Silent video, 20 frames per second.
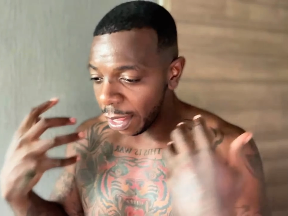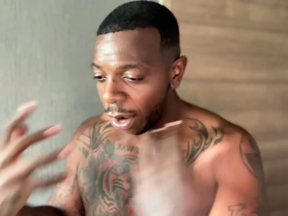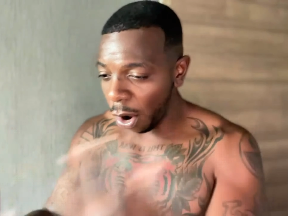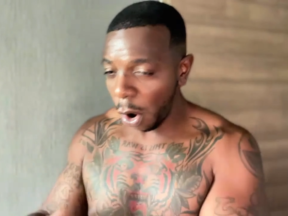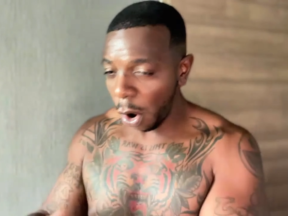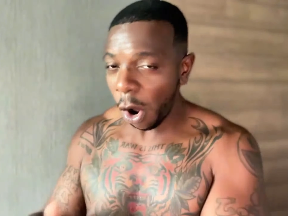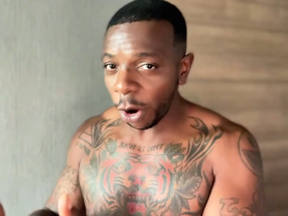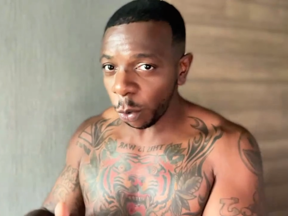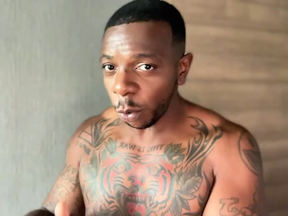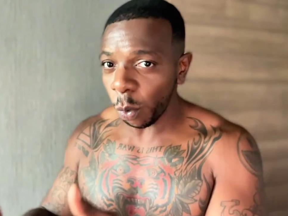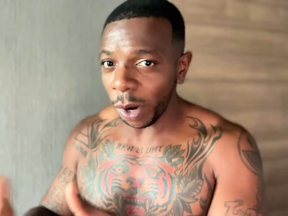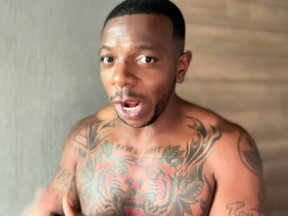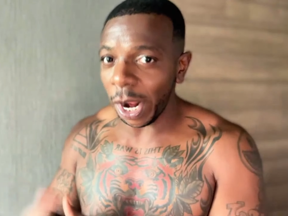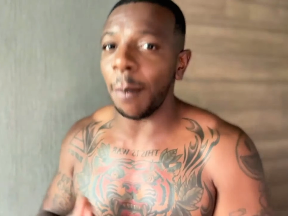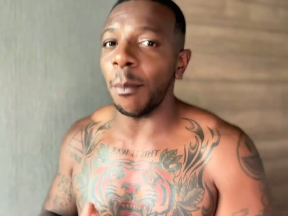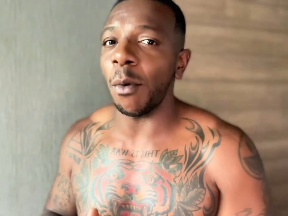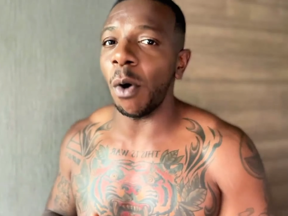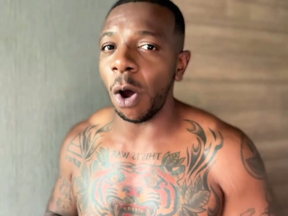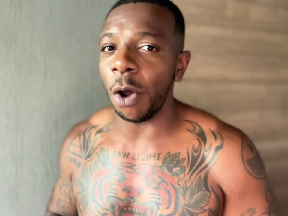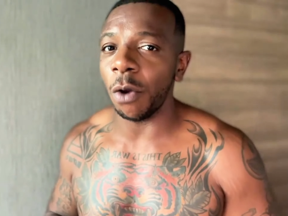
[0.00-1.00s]
on what
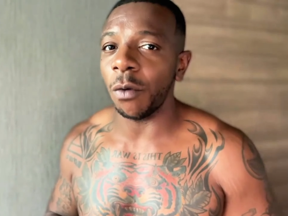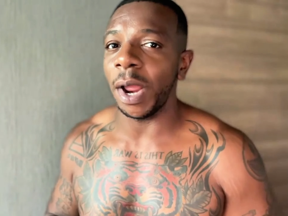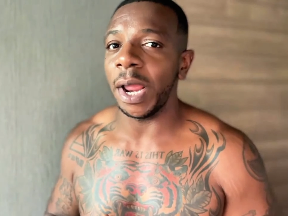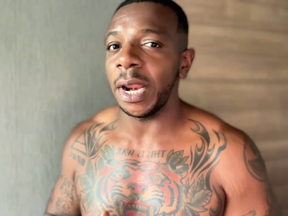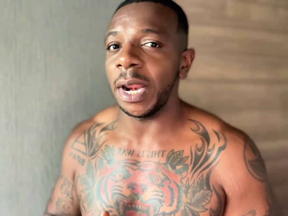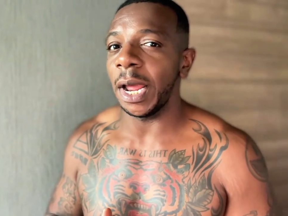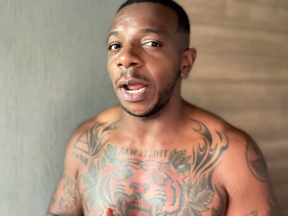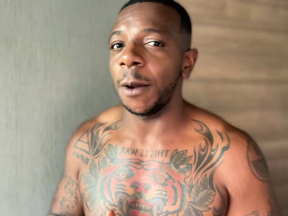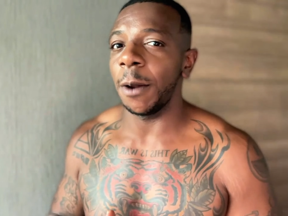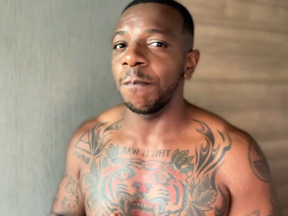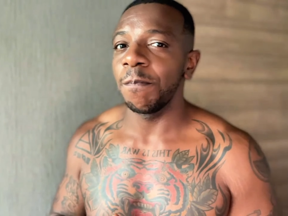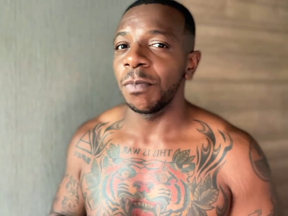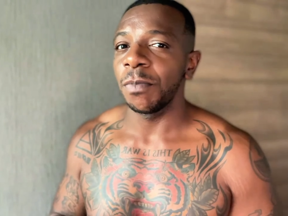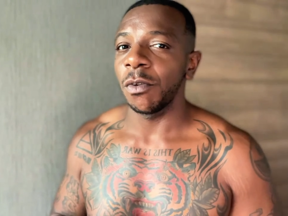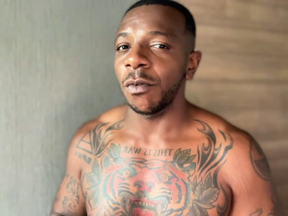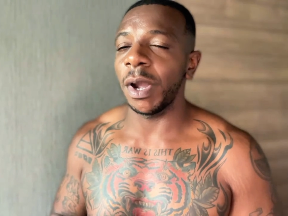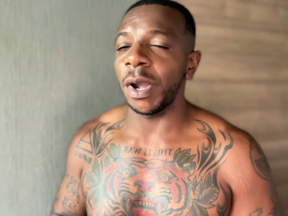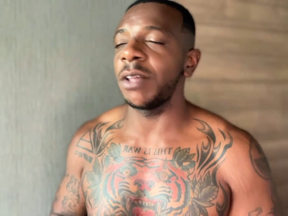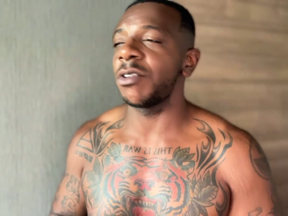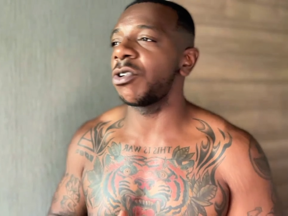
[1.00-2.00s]
I'm on right now,
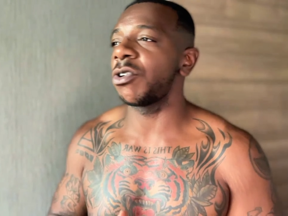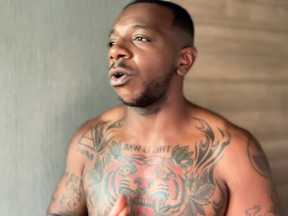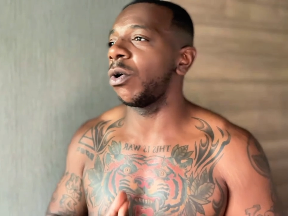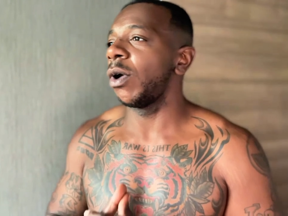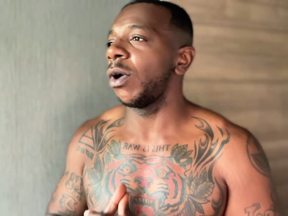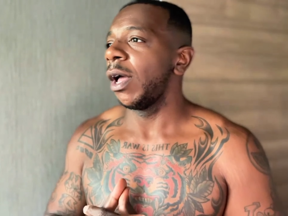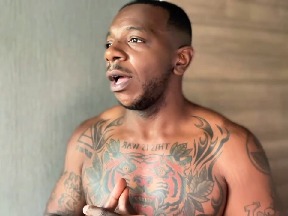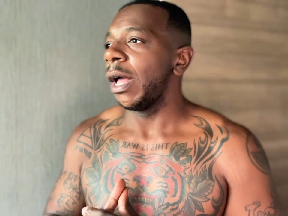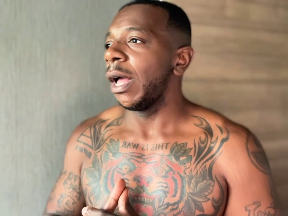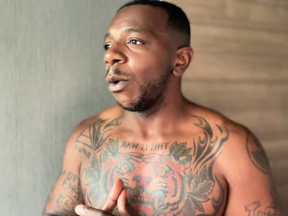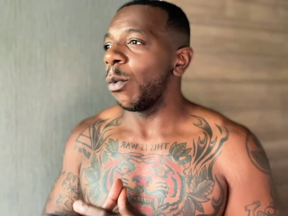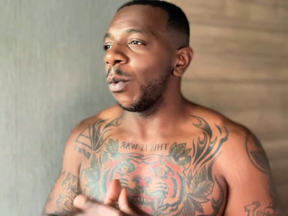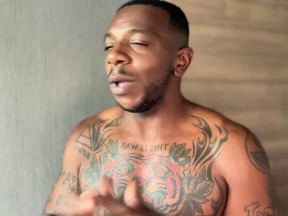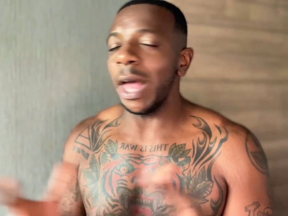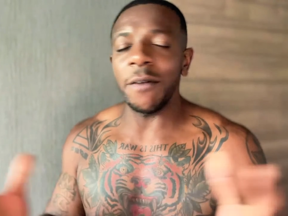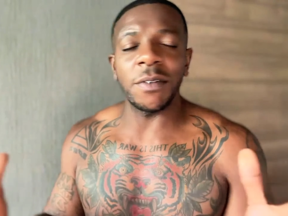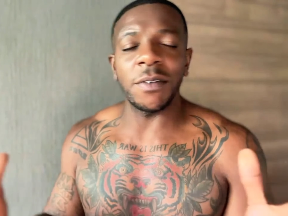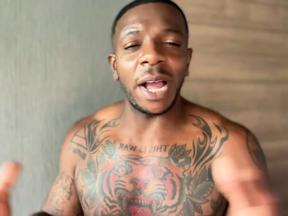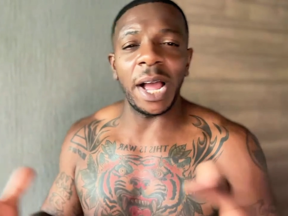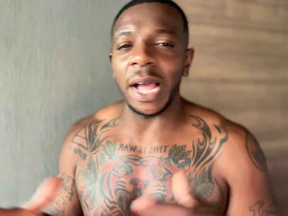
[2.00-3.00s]
right? So we
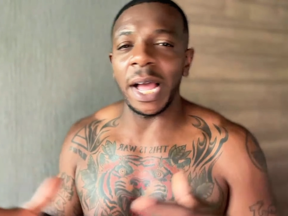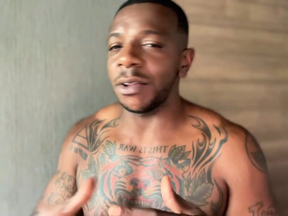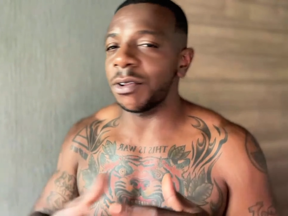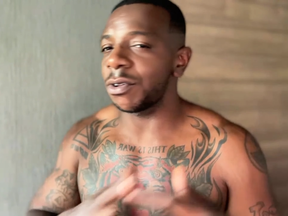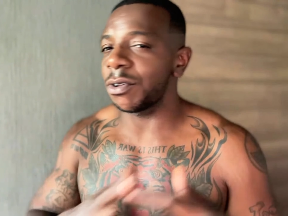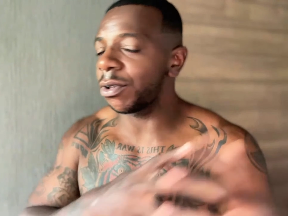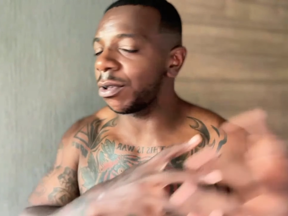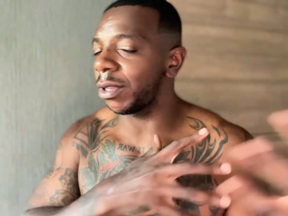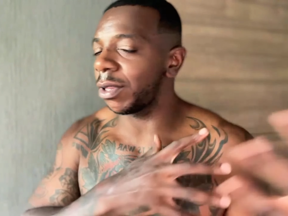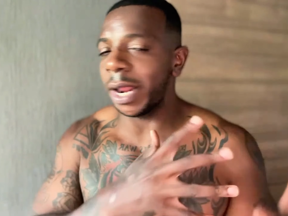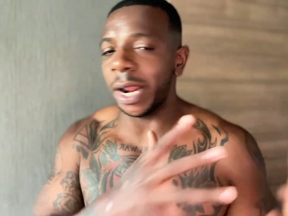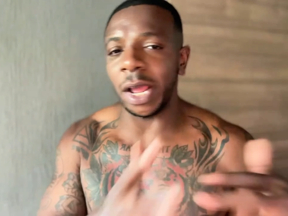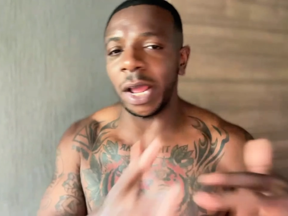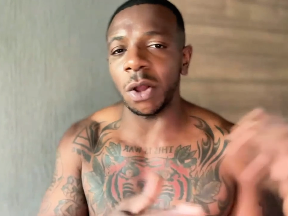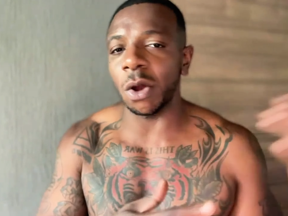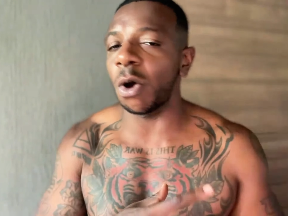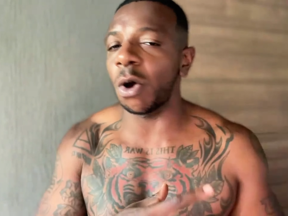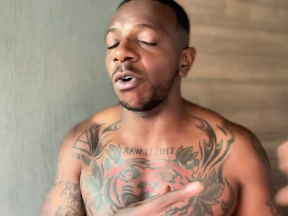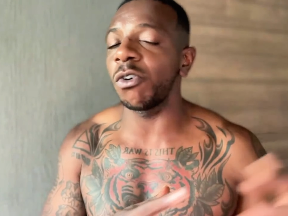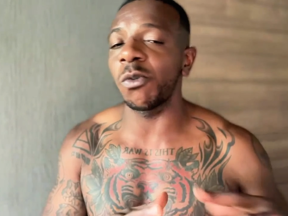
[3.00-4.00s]
have guys that I
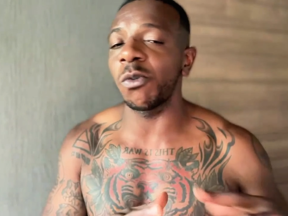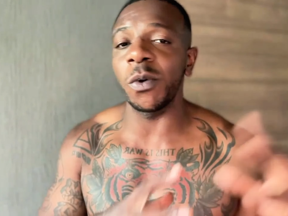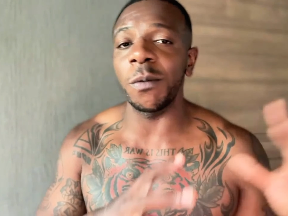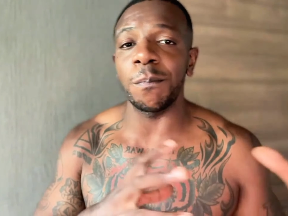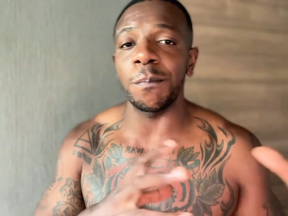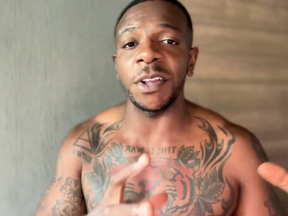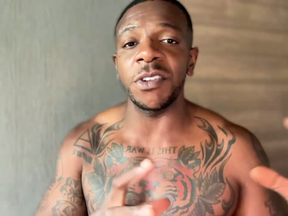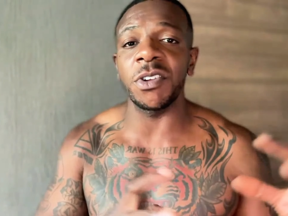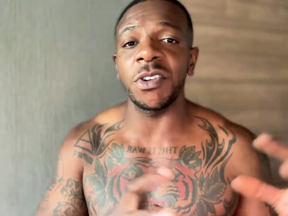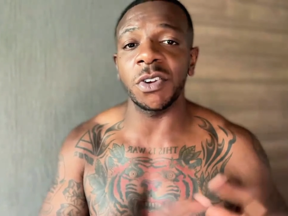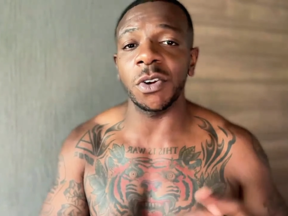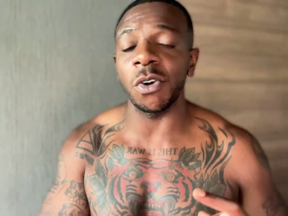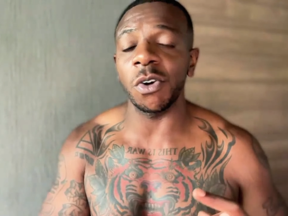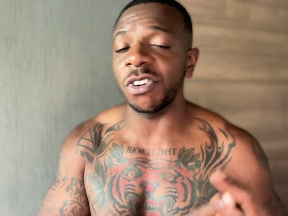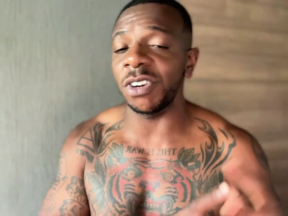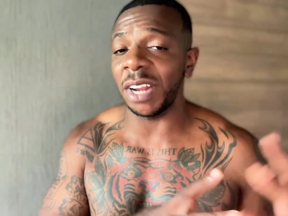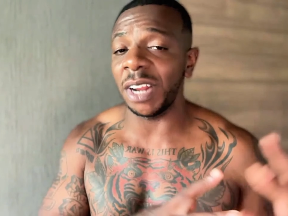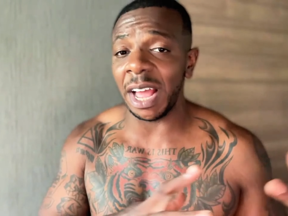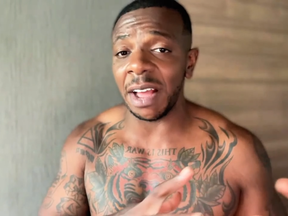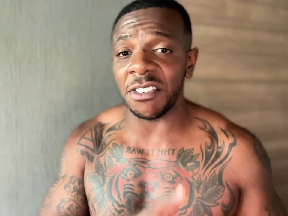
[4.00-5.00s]
coach with business
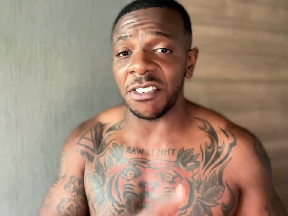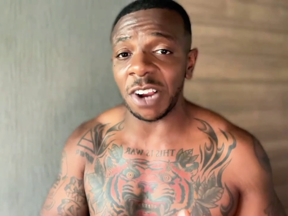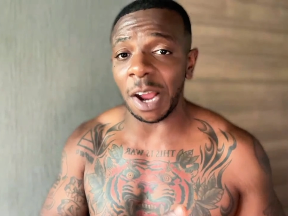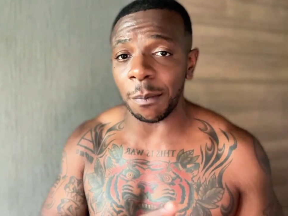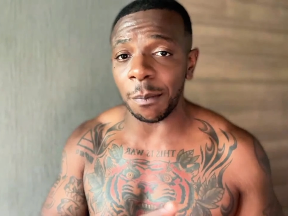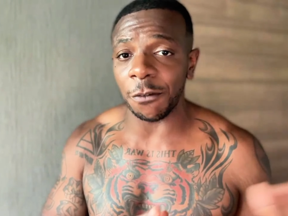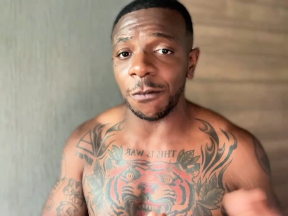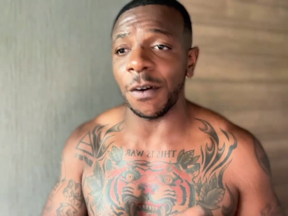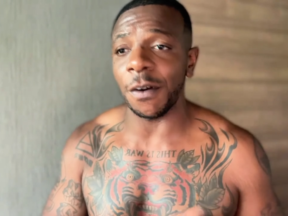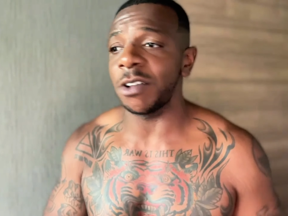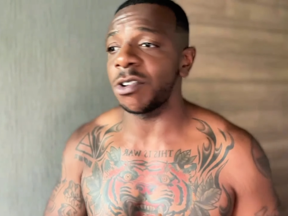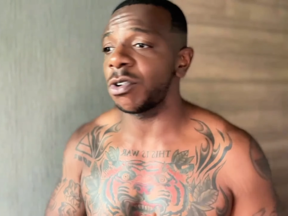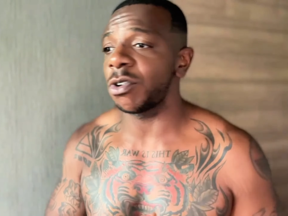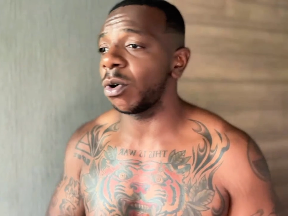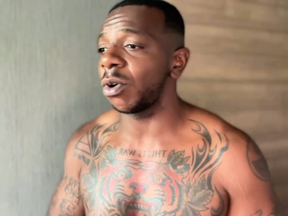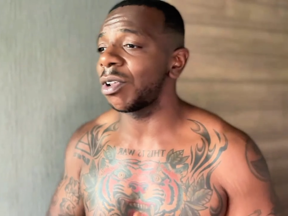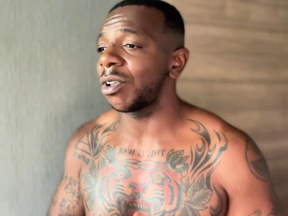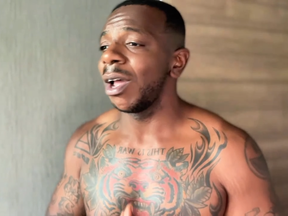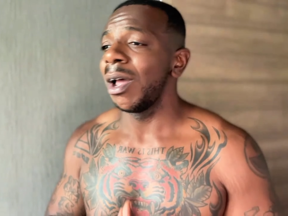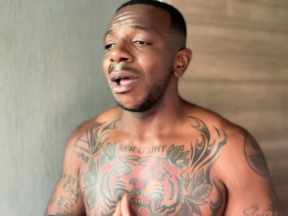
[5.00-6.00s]
coaching. They have Shopify
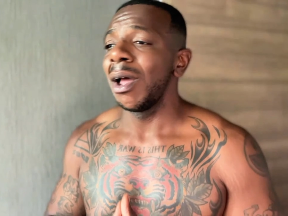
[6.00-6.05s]
stores.